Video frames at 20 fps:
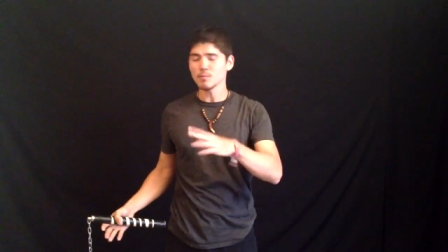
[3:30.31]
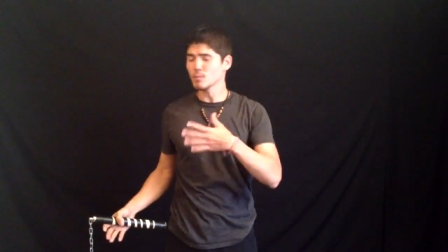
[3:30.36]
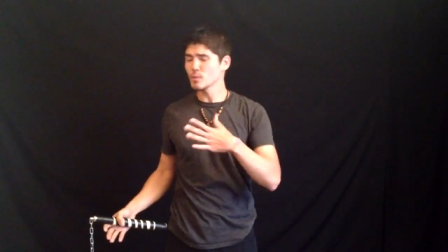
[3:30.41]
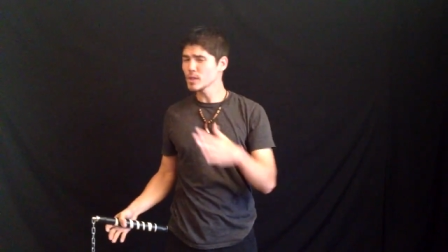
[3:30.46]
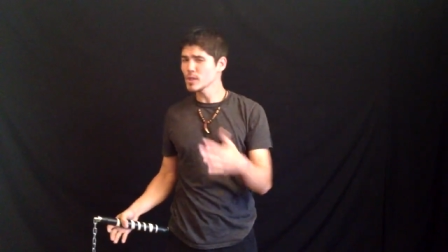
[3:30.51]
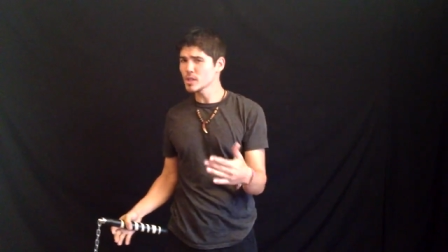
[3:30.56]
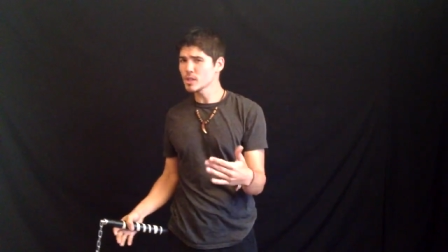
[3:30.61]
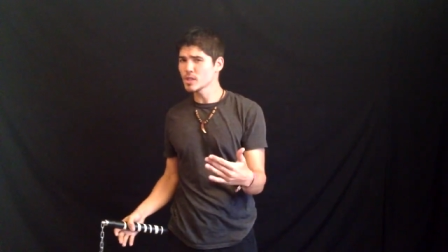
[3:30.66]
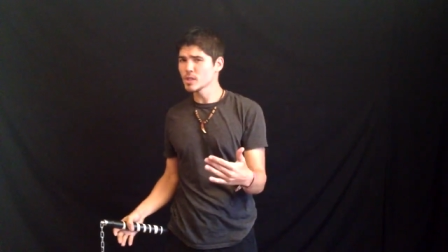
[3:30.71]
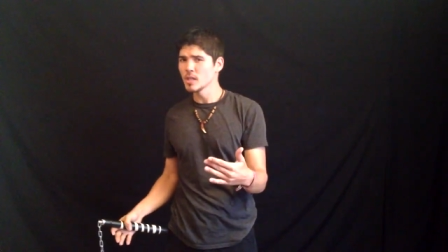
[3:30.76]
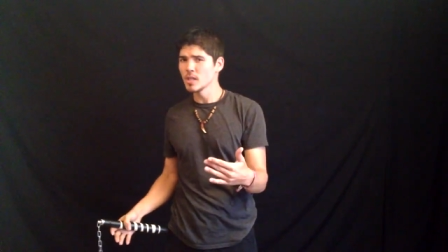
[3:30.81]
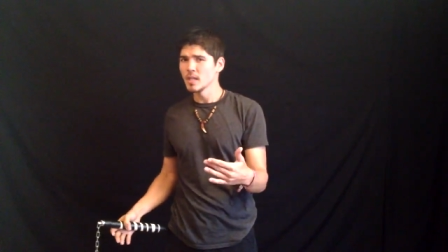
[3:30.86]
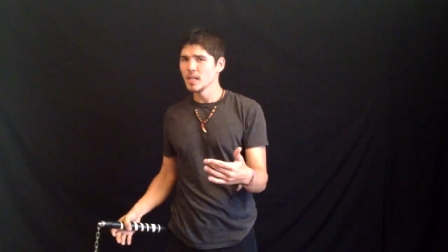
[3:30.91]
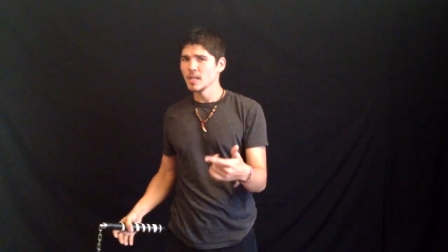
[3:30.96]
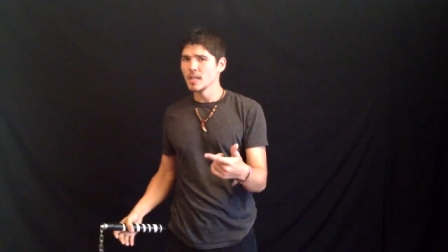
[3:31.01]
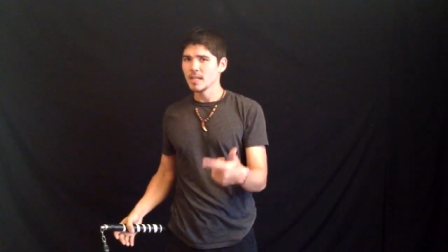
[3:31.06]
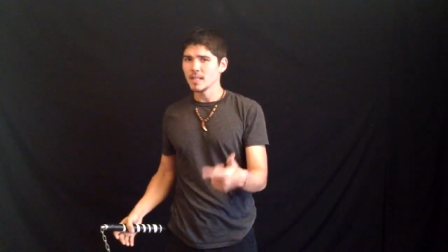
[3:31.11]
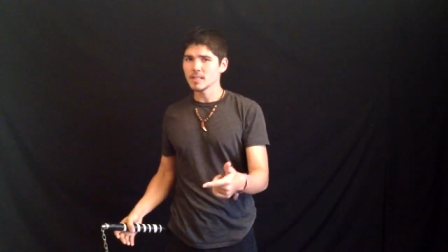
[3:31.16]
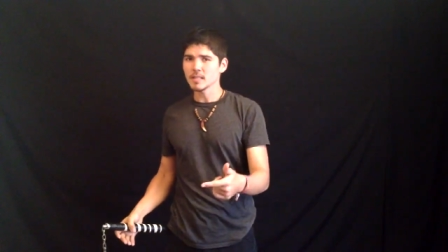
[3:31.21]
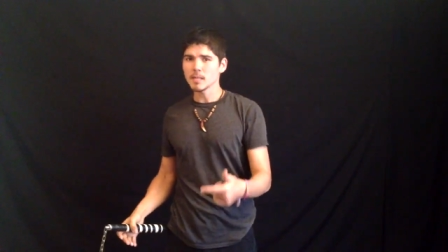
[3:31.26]
Which
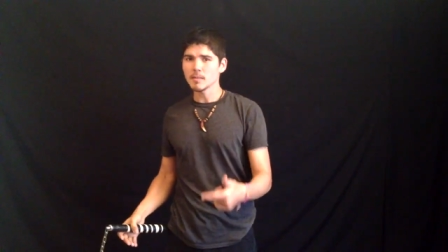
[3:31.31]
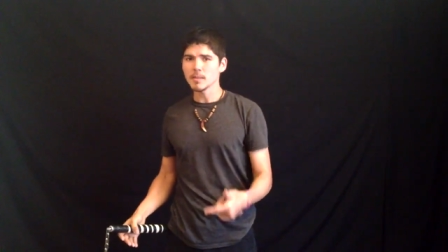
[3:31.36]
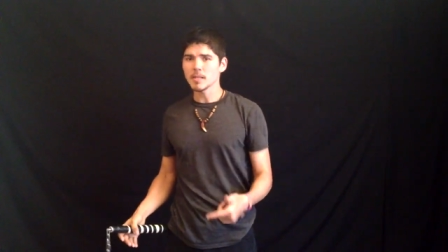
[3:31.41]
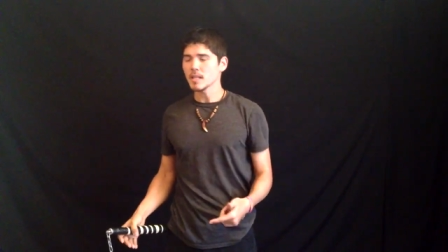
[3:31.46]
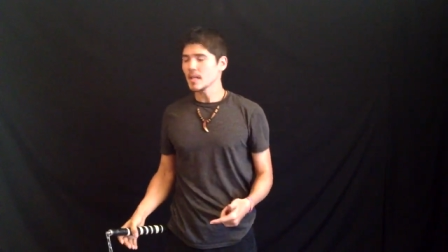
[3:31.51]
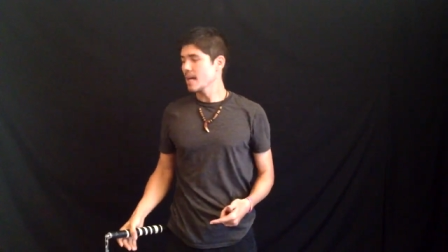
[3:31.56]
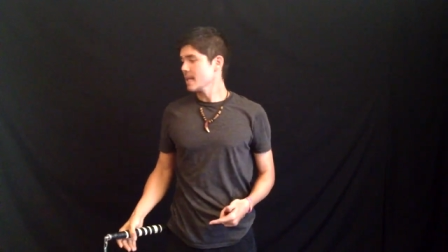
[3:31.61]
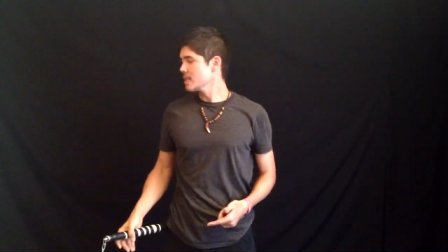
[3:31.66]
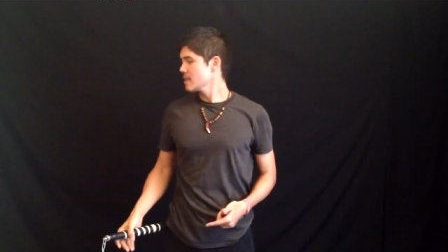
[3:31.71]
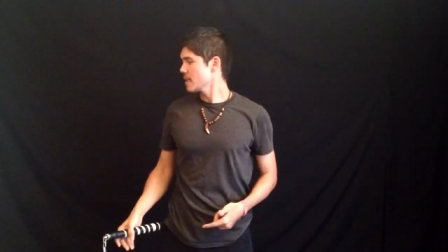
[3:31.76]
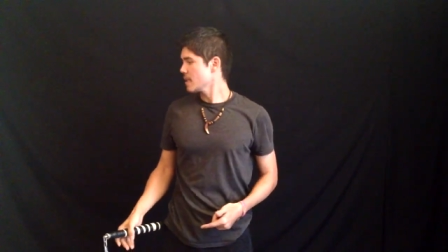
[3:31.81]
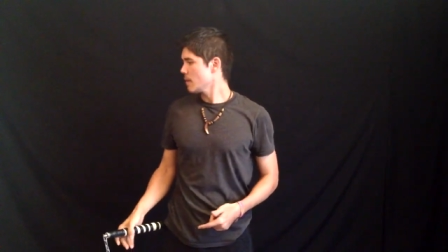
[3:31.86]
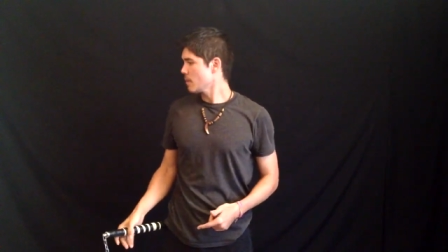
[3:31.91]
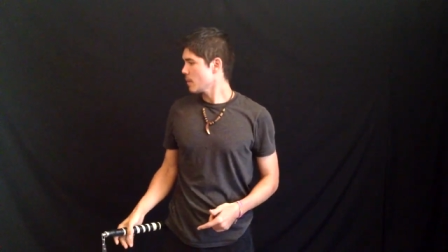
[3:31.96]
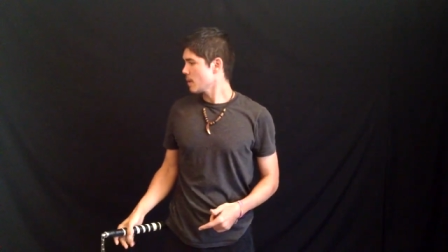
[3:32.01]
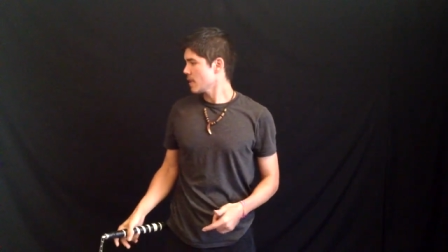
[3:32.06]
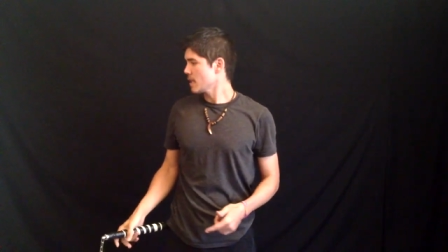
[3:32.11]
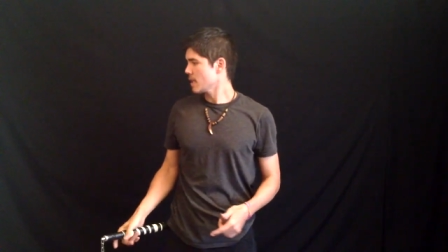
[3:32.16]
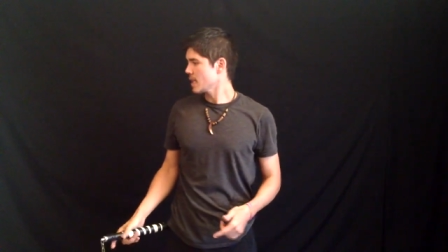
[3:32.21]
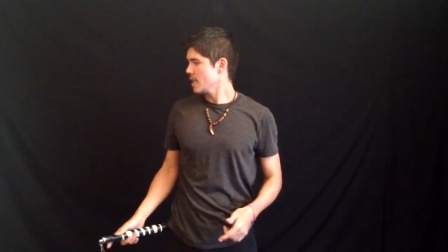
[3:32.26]
is going to be the next thing that
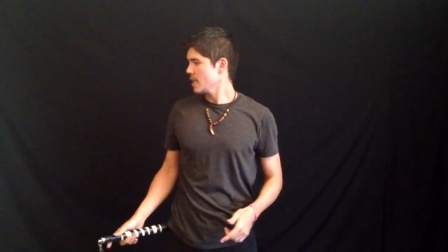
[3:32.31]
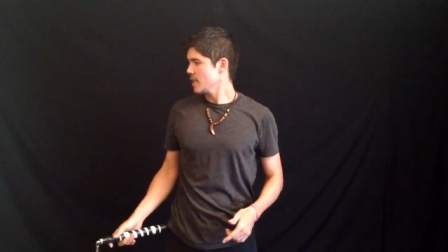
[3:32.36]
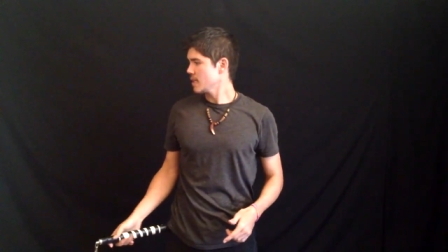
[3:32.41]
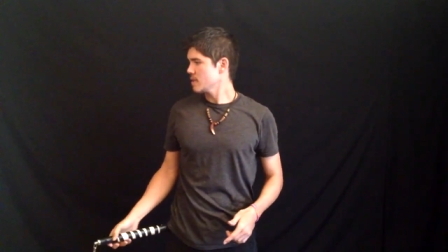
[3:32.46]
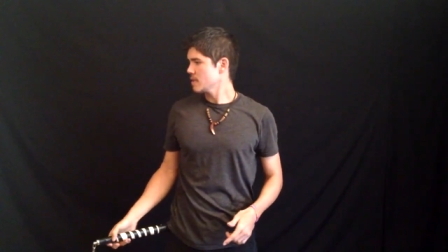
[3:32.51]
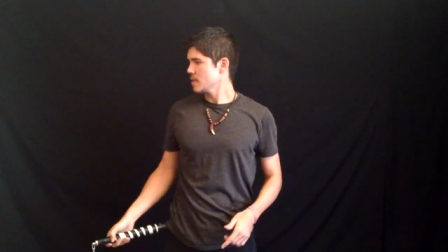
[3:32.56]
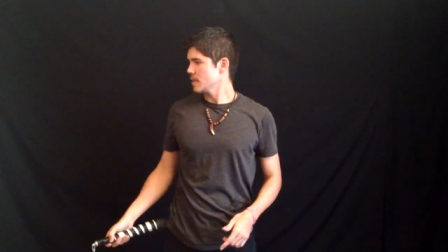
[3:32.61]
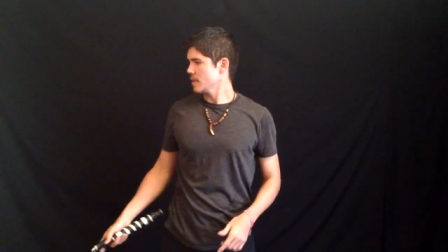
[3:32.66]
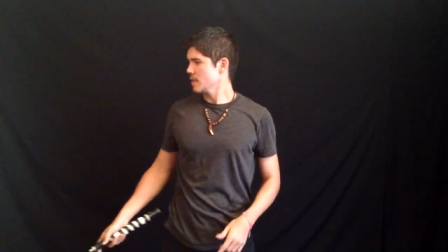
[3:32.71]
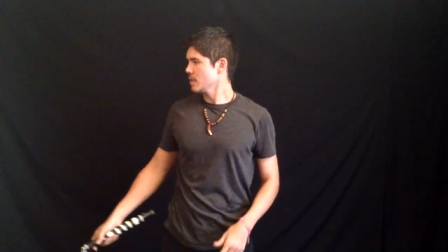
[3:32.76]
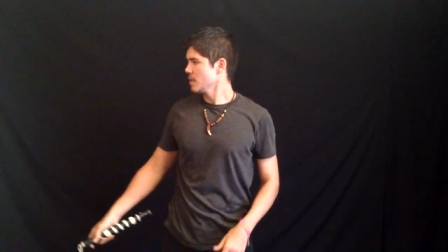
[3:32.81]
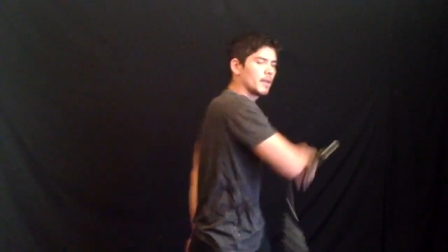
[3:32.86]
we're going to get into.